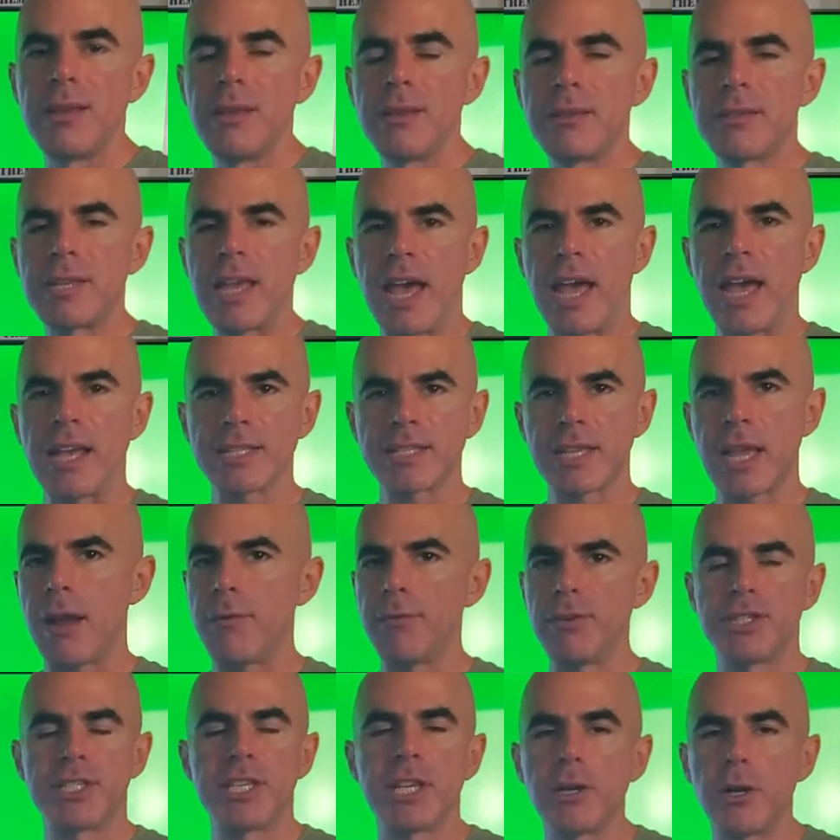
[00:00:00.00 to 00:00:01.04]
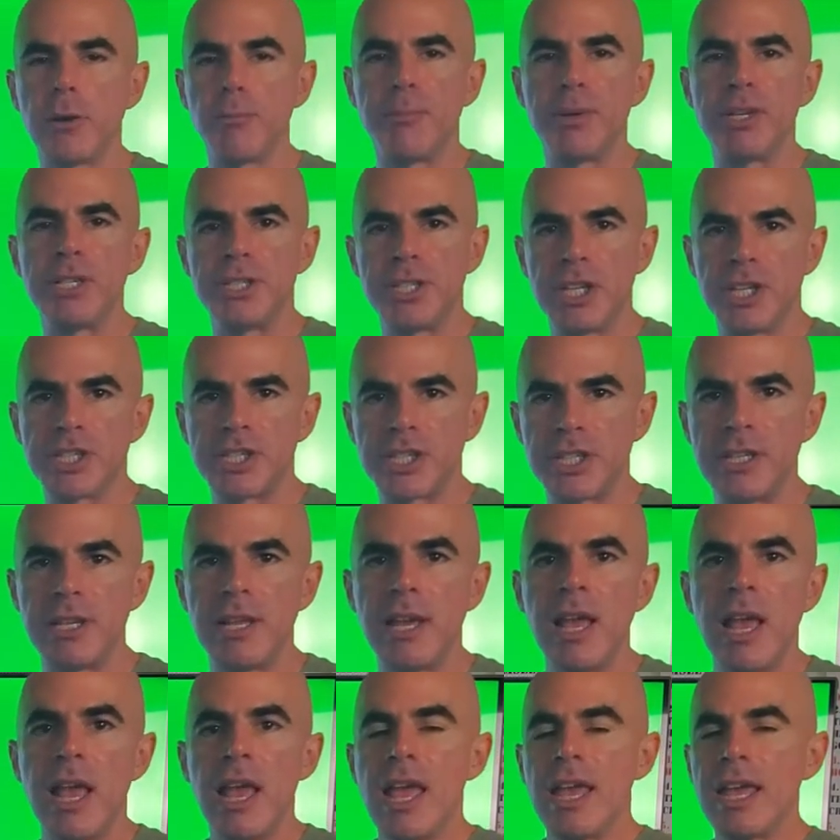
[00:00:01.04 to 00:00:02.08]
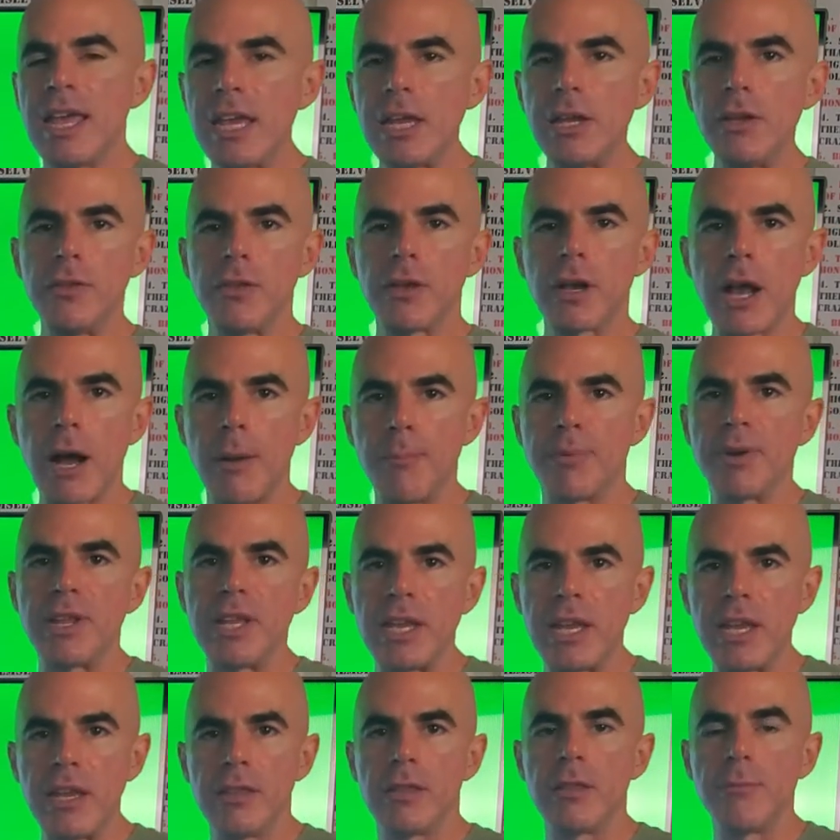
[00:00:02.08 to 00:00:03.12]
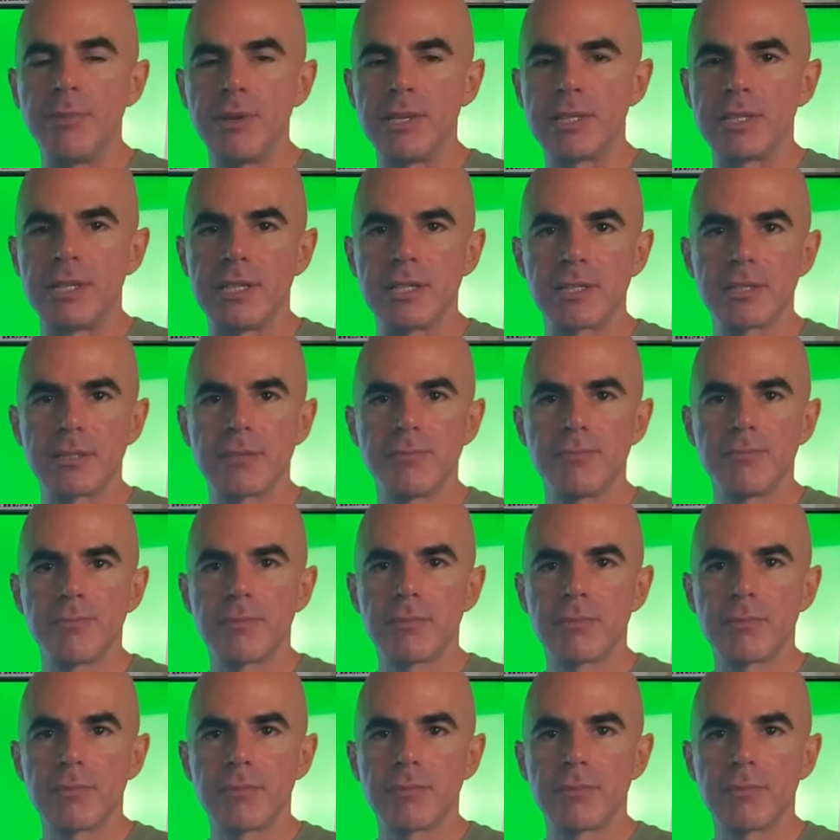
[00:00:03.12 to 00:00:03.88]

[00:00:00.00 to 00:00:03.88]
task, every single position in the company, in the business.